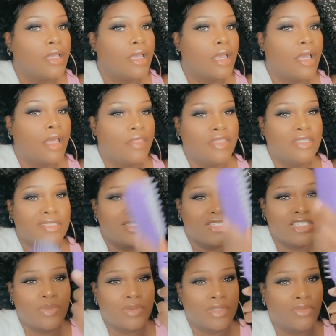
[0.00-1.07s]
And this is
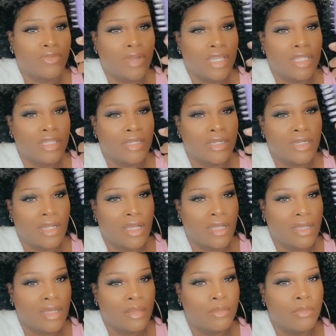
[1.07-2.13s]
just with a regular,
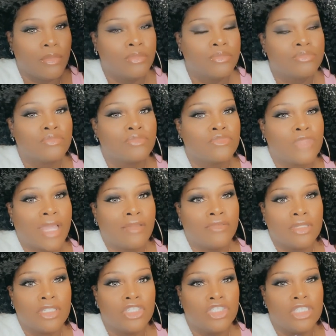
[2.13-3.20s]
like
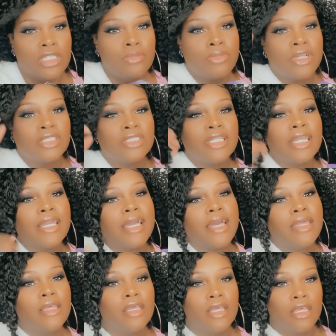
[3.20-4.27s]
really cheap brush that I
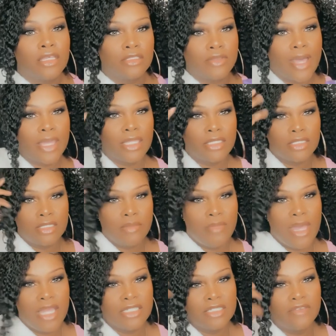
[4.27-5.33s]
got. So I can just
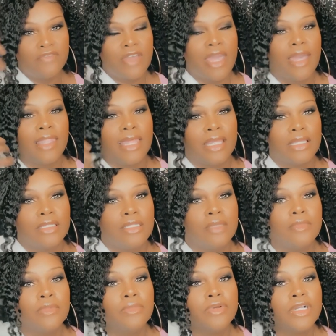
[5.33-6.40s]
imagine if it had like a
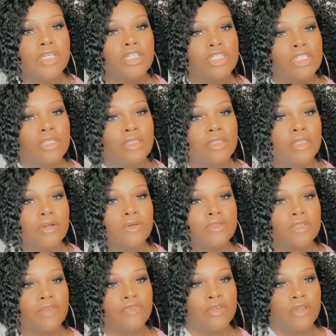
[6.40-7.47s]
dimming brush, those
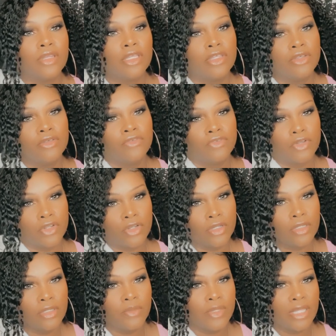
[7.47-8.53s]
are very good for
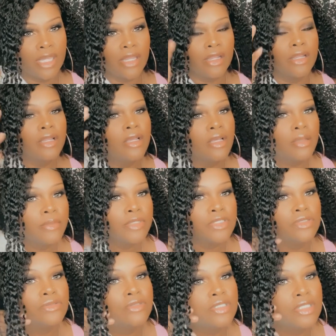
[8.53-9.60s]
curly wig hair. But do
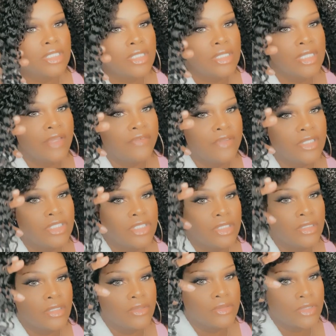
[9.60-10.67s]
you see the definition
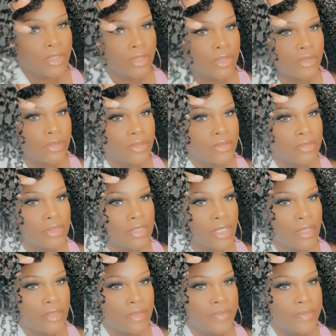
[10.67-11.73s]
in those curls, y'all?